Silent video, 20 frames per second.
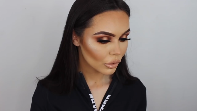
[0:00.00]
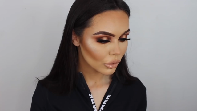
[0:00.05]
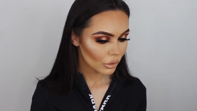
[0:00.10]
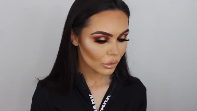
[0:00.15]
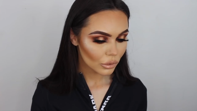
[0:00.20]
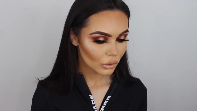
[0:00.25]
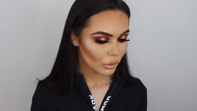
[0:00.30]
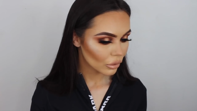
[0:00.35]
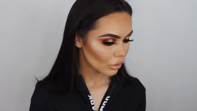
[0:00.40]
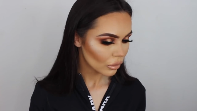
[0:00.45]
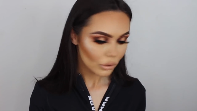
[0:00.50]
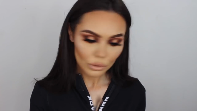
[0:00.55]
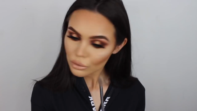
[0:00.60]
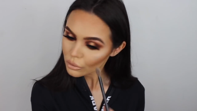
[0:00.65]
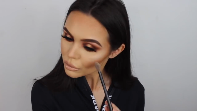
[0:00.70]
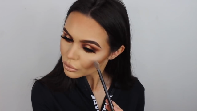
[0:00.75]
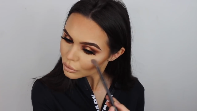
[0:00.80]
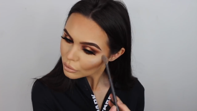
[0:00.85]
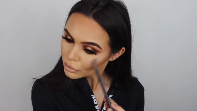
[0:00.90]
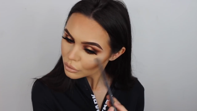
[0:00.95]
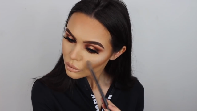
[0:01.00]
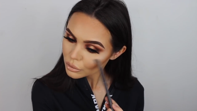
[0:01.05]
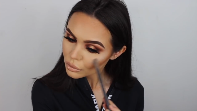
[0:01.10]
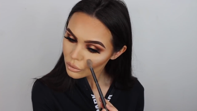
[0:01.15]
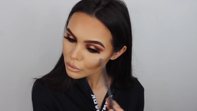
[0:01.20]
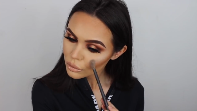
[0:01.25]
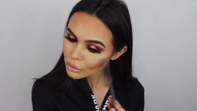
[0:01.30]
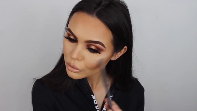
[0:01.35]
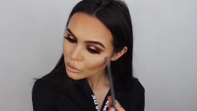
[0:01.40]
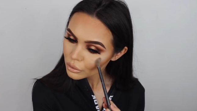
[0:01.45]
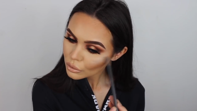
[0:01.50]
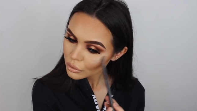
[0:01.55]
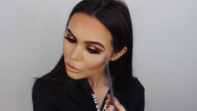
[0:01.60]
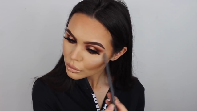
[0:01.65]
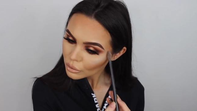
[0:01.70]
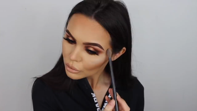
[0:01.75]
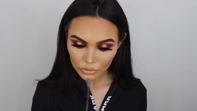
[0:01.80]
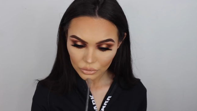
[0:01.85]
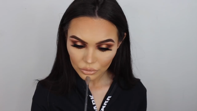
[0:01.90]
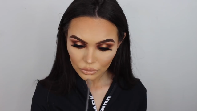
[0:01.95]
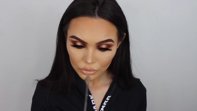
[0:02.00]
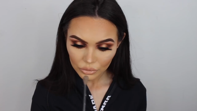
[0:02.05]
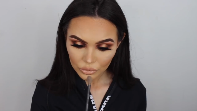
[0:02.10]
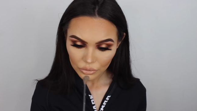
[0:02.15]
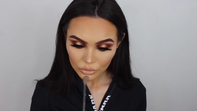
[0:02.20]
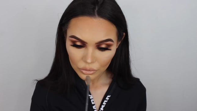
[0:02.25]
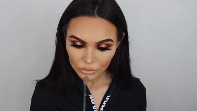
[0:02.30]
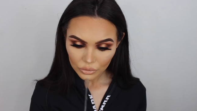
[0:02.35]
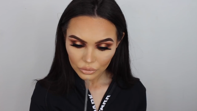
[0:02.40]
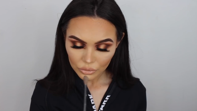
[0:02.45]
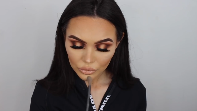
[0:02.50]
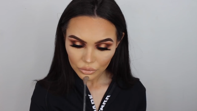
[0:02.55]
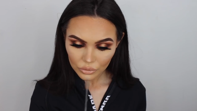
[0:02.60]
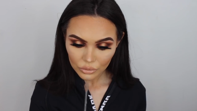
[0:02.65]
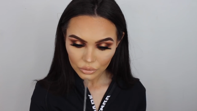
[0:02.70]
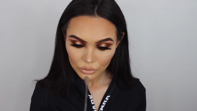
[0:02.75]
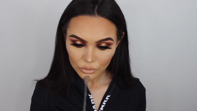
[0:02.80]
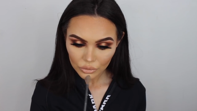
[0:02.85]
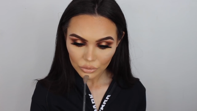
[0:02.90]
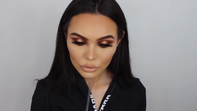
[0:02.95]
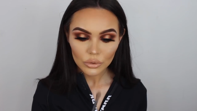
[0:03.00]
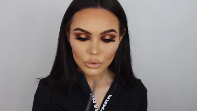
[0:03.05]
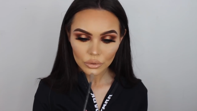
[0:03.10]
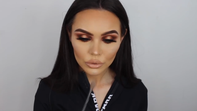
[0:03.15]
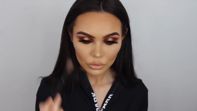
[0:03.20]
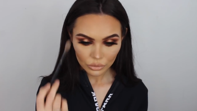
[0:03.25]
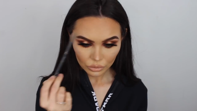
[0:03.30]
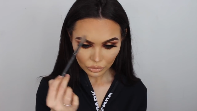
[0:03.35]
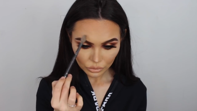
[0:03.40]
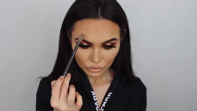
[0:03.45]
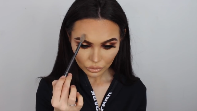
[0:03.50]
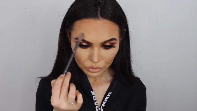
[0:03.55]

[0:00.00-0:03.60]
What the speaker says: [no speech]